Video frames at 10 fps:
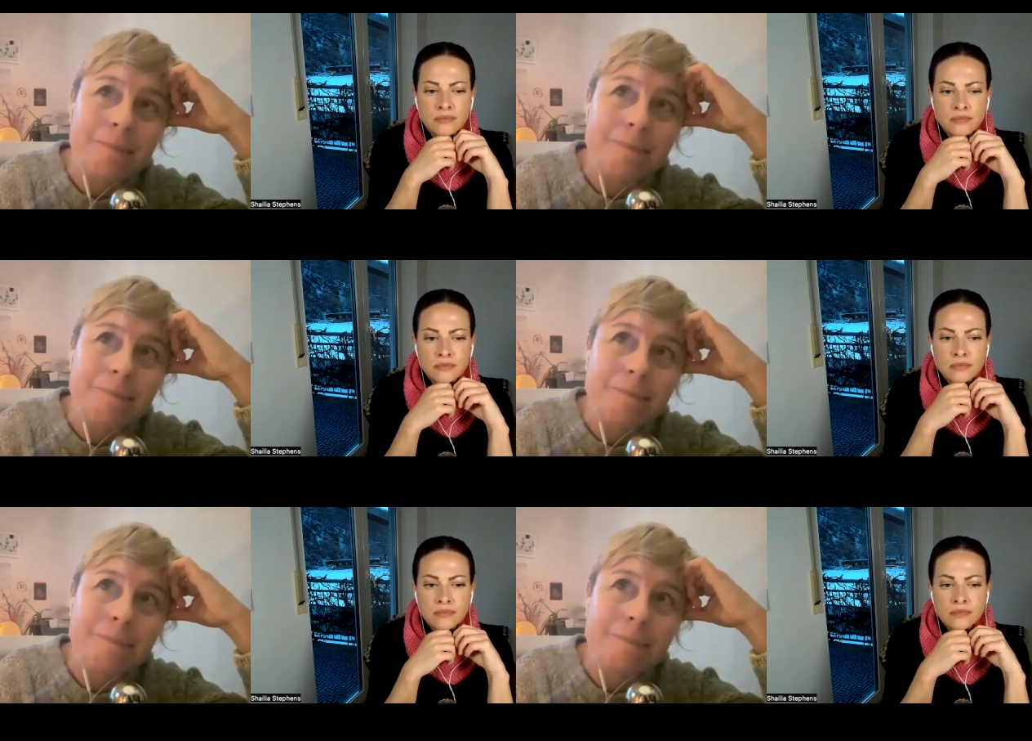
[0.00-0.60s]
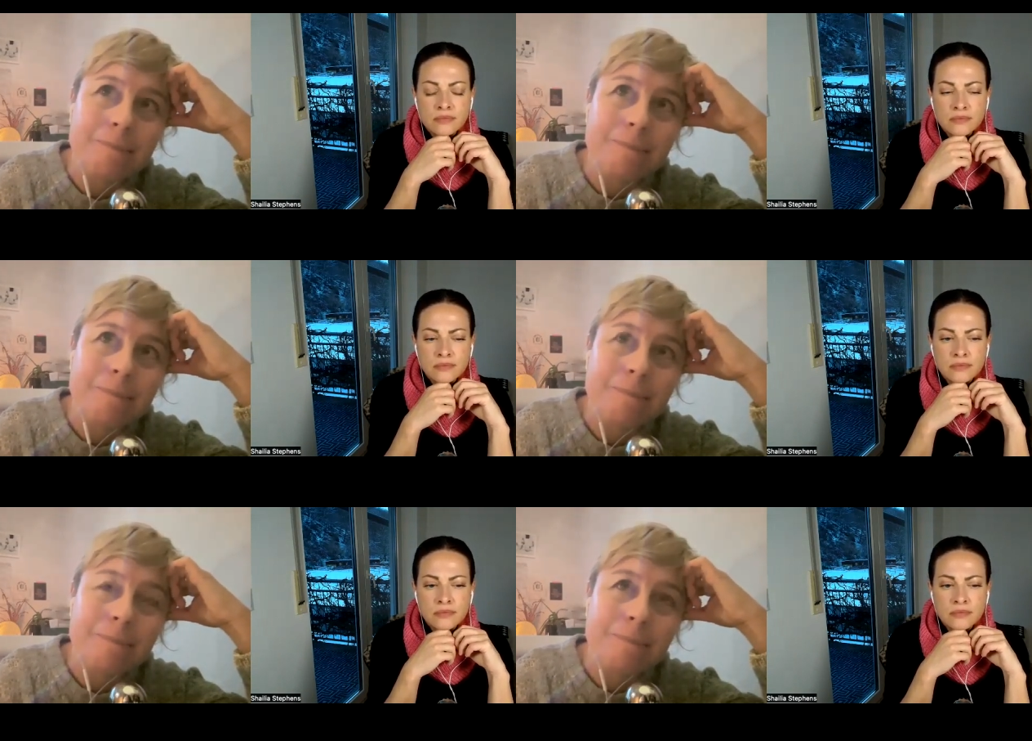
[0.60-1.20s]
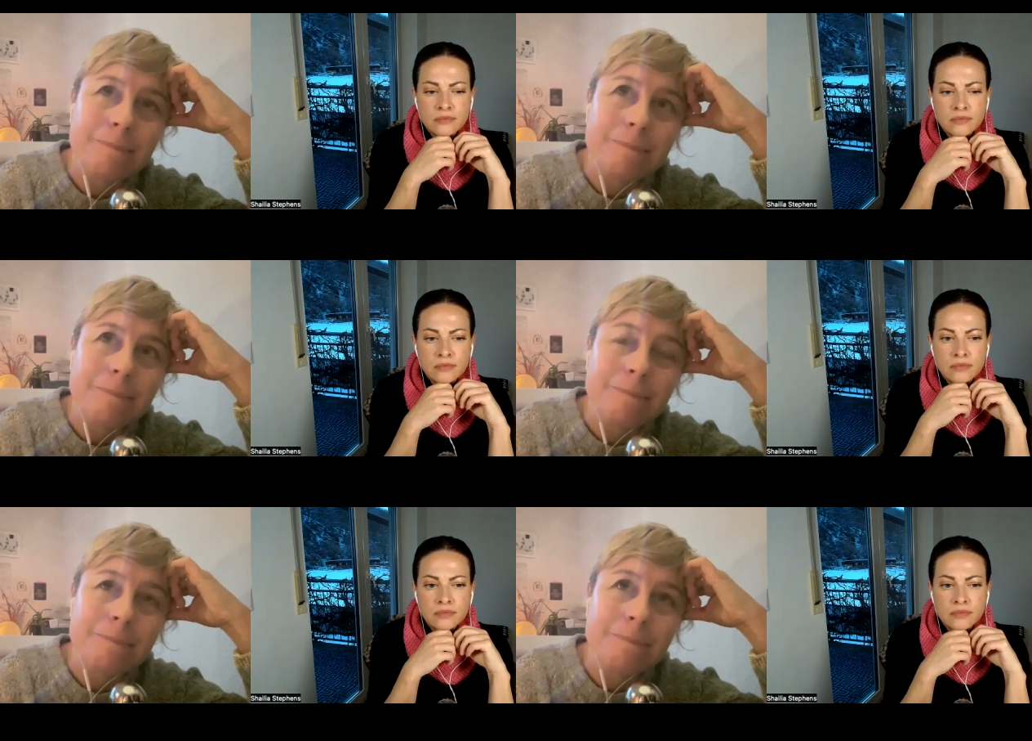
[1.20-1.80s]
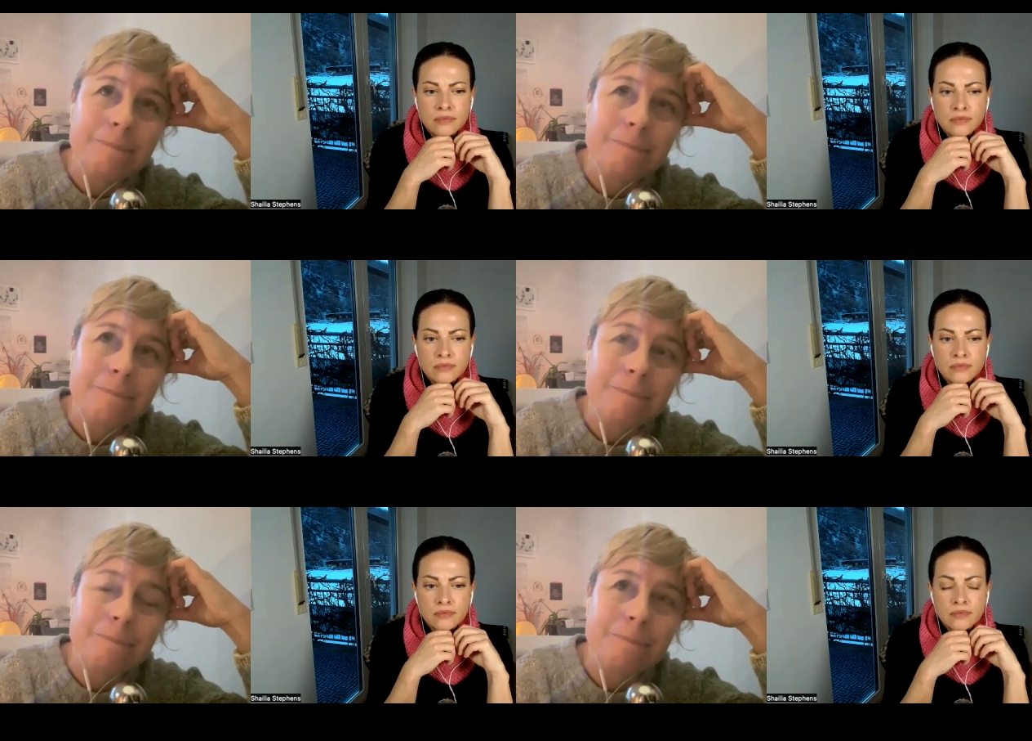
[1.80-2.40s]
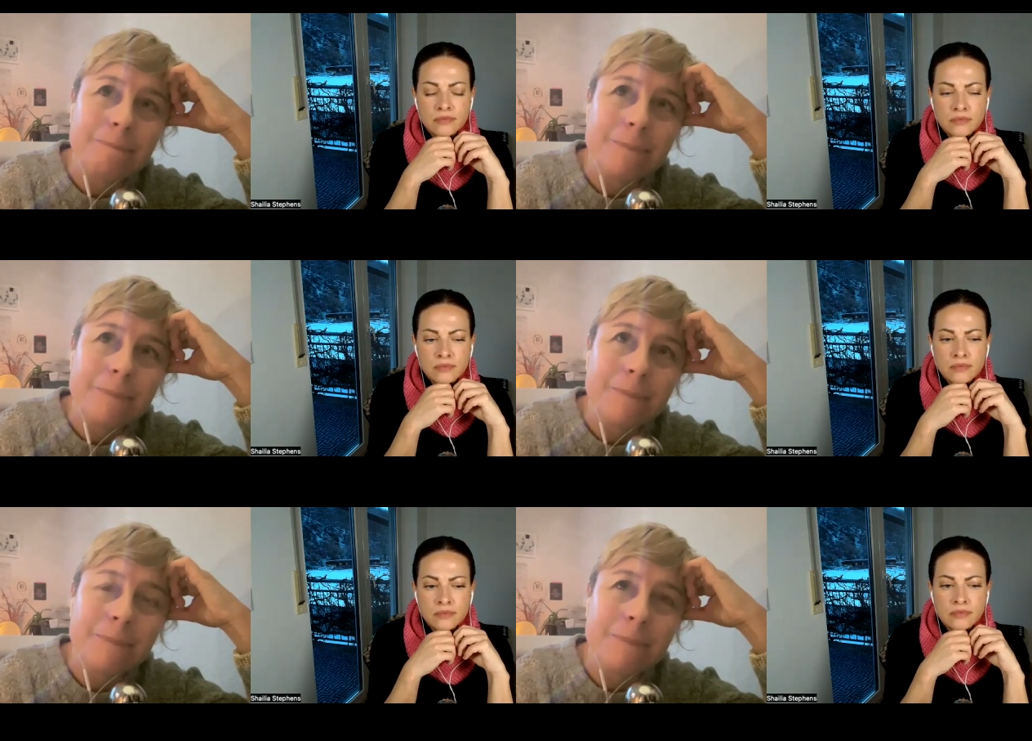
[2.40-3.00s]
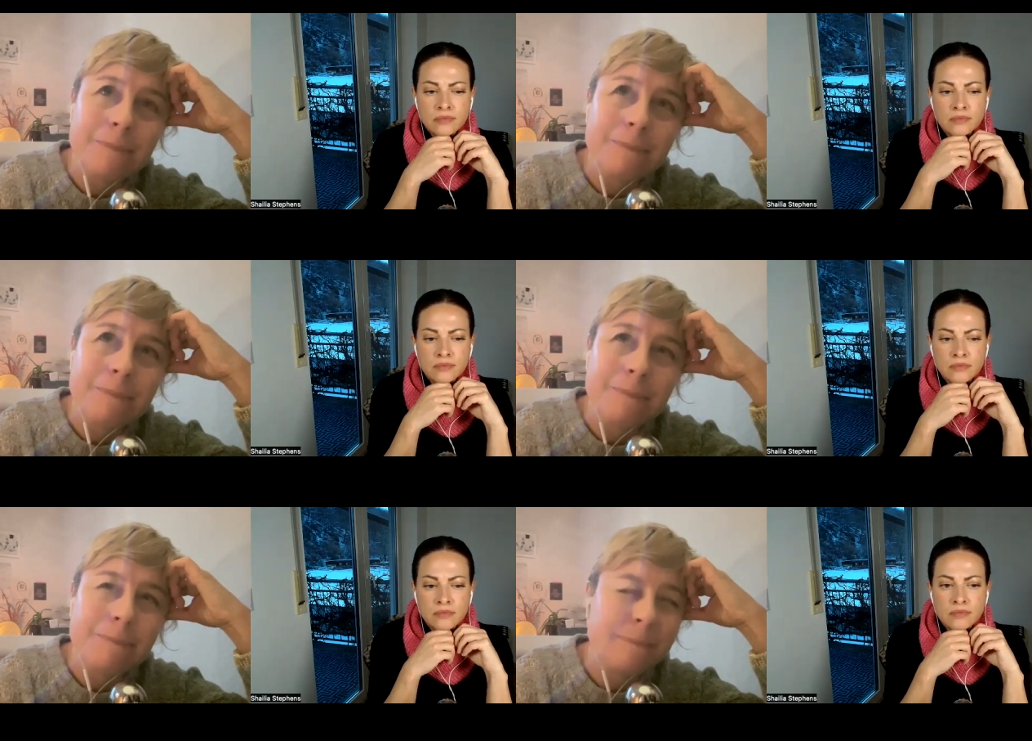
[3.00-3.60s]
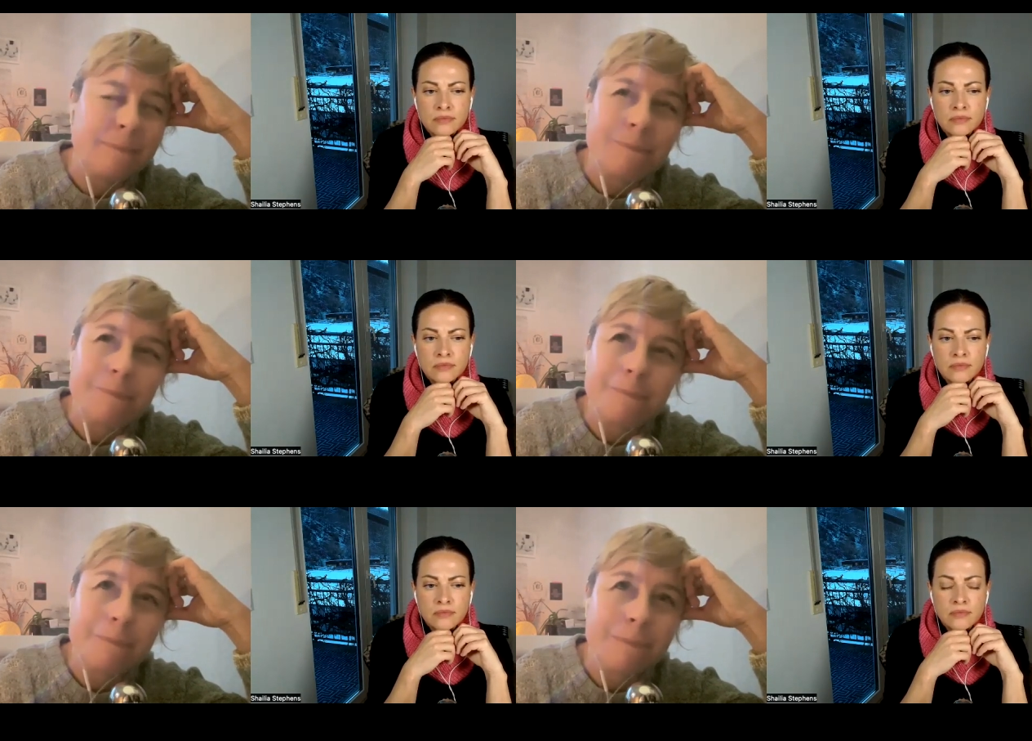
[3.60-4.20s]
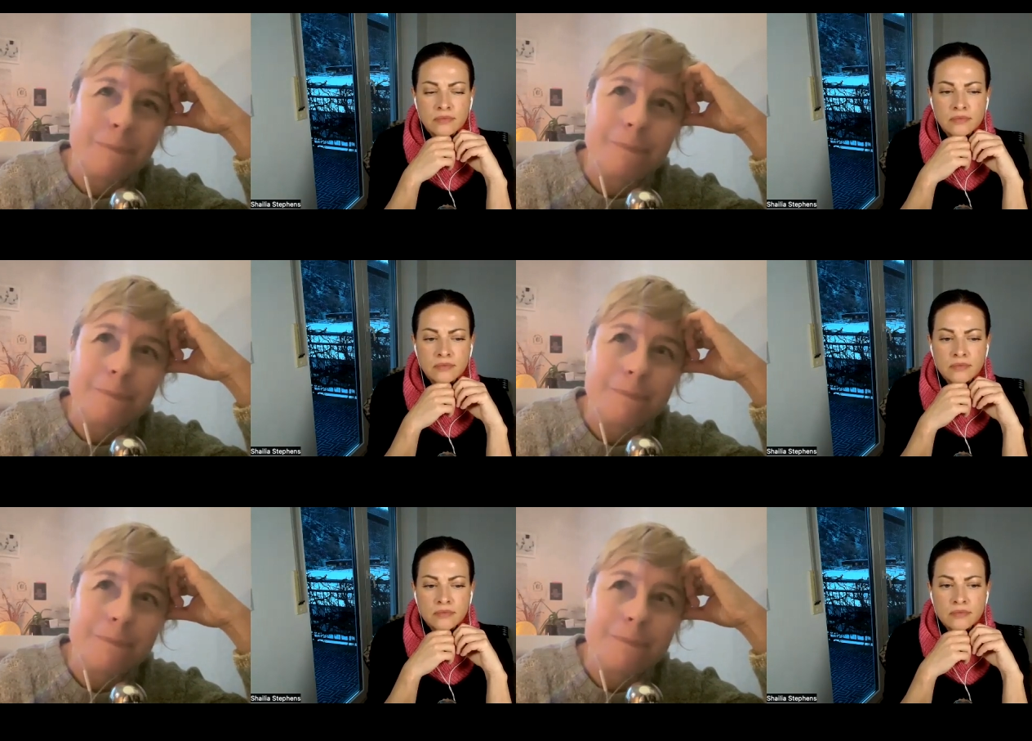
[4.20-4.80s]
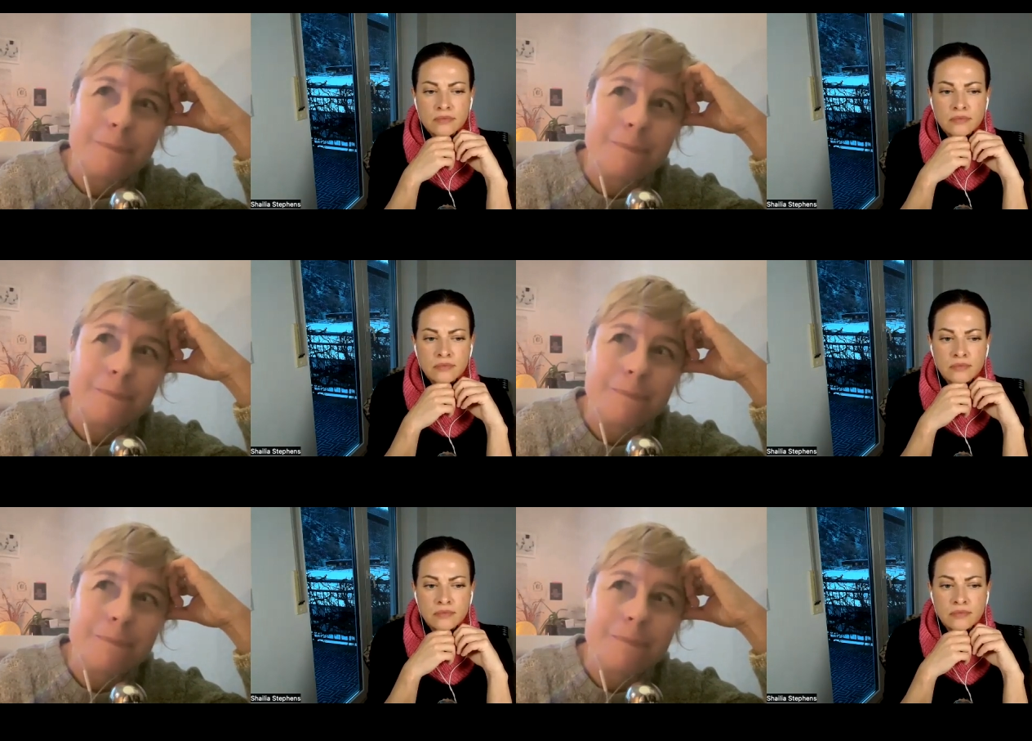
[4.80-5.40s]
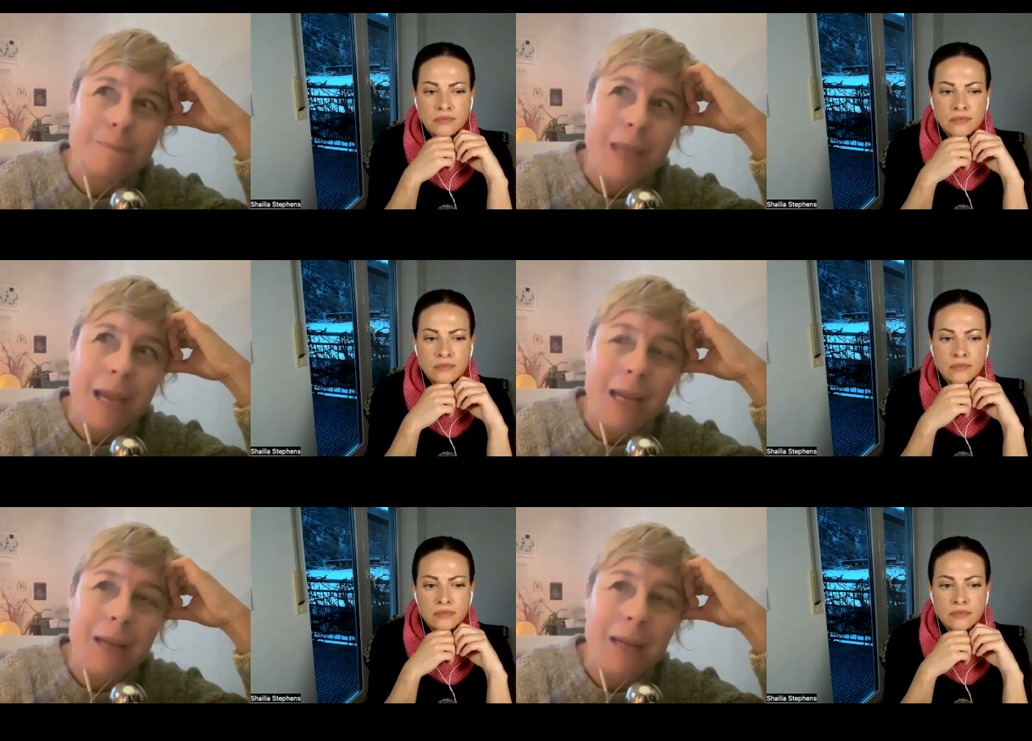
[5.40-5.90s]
Nothing is said.